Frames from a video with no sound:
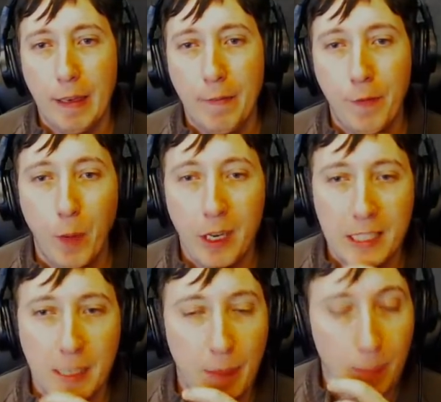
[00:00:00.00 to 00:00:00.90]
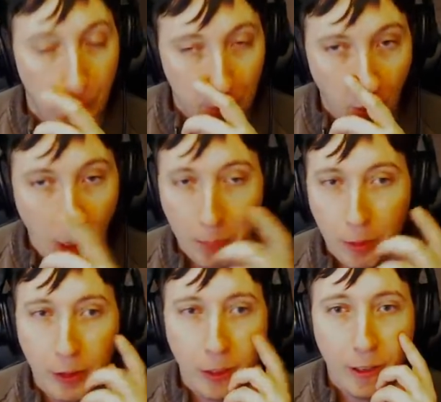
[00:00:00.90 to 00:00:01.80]
If you want to see people blow up
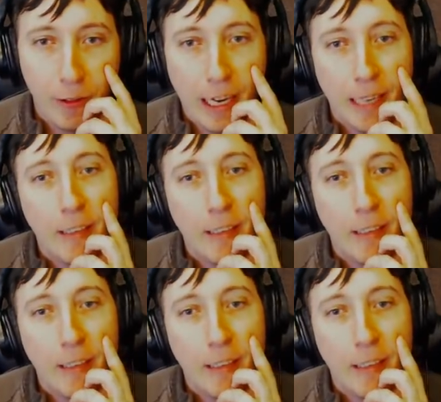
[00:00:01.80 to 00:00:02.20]
real good, right?